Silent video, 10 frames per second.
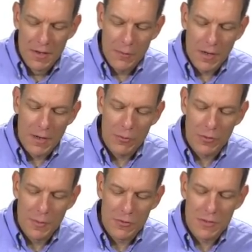Then we end up with
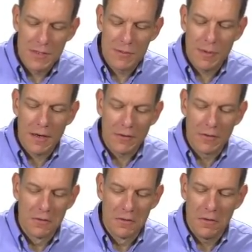some interesting
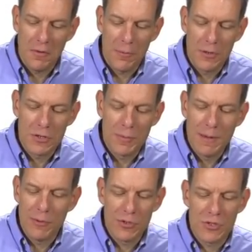spikes. A, a bunch of
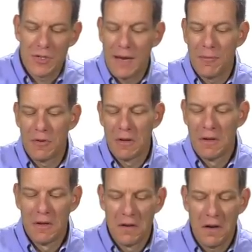people just named
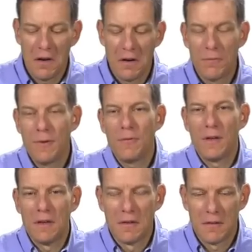uh,
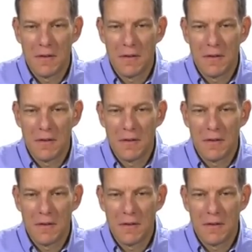fifty.